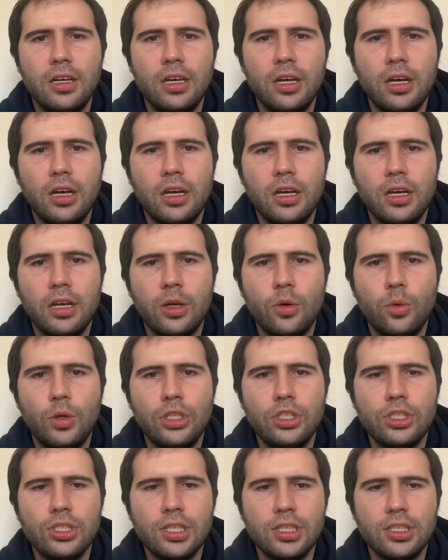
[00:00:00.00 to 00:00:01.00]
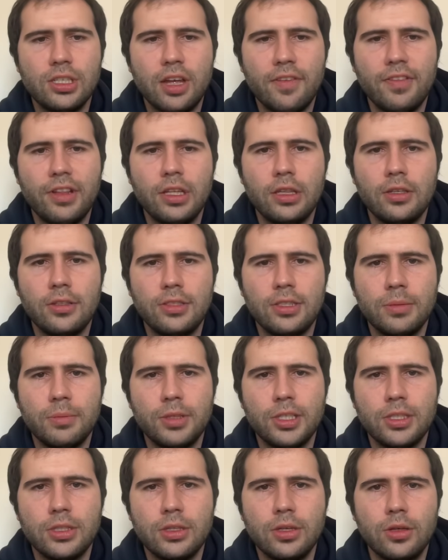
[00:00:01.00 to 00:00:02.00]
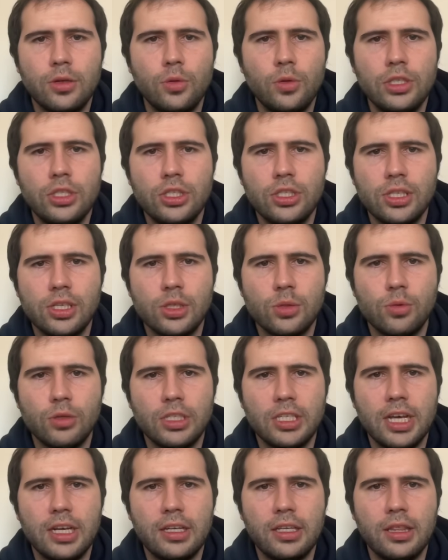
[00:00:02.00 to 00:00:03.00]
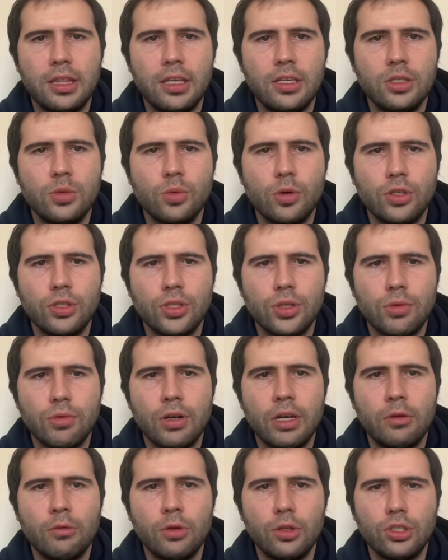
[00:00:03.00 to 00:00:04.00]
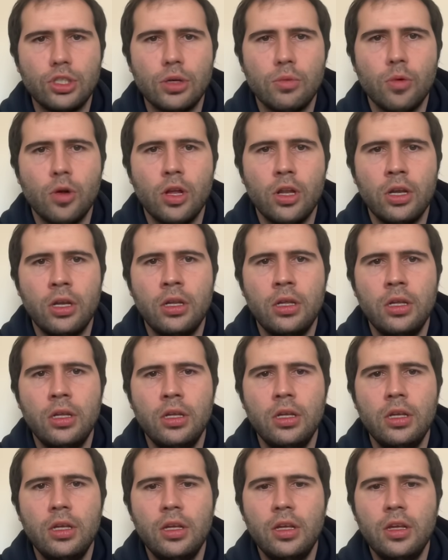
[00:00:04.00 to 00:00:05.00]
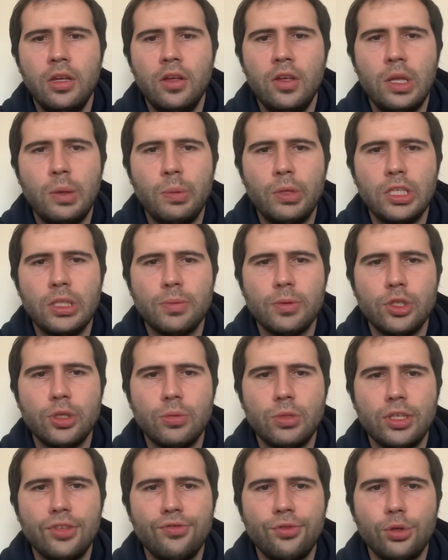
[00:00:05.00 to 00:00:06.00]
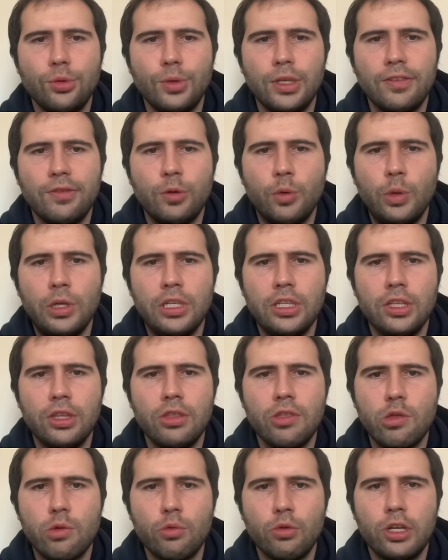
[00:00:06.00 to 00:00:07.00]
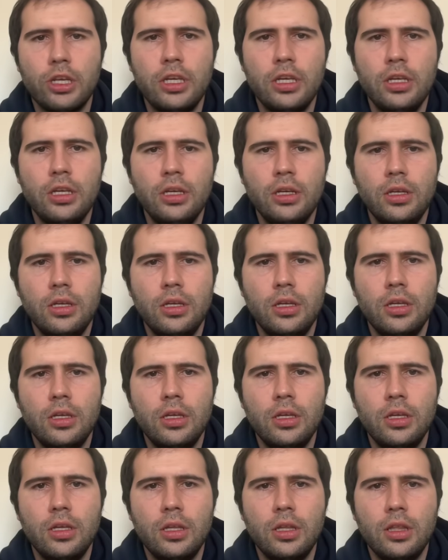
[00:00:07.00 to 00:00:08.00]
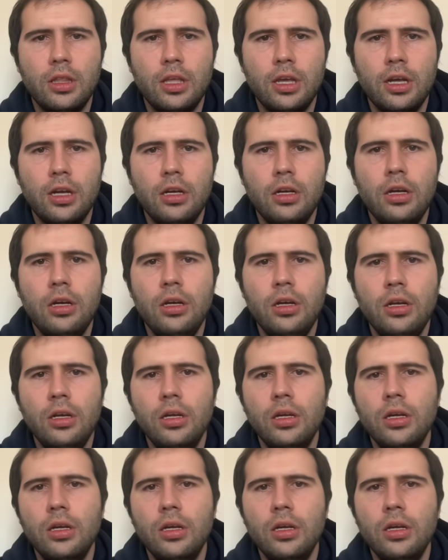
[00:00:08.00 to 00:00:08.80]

Queen g6 definitely looks simplest, though. Queen g6, we're attacking this. We're also threatening rook g1. He plays bishop g4. We have queen d3 there.